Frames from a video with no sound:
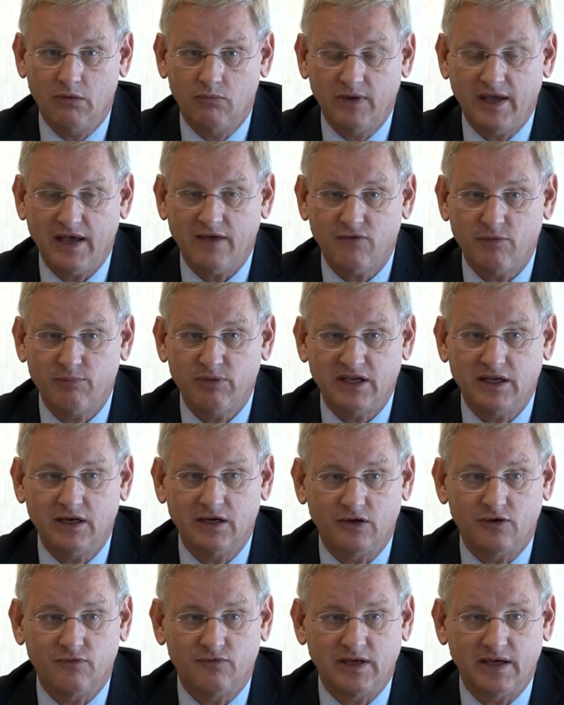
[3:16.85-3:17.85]
We have a
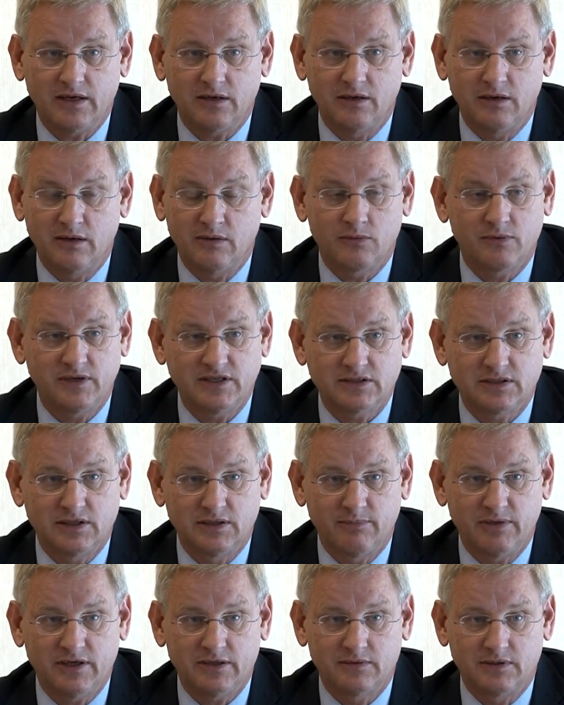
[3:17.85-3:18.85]
beginning of that, no
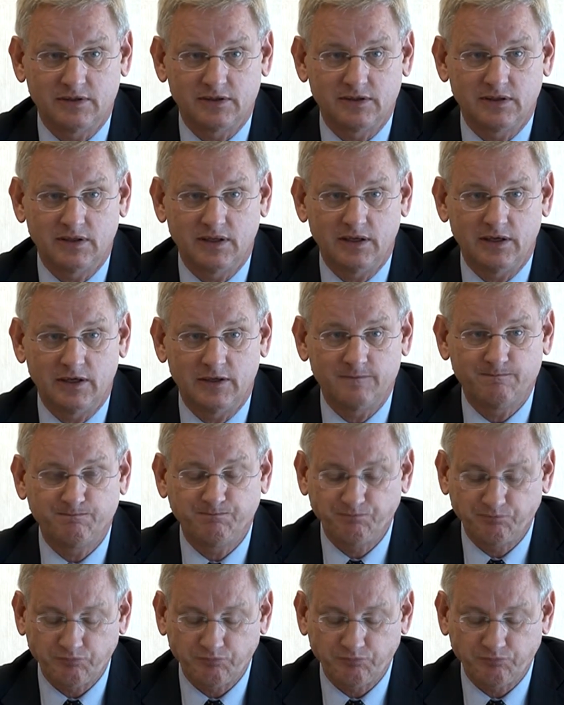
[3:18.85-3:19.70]
question about it.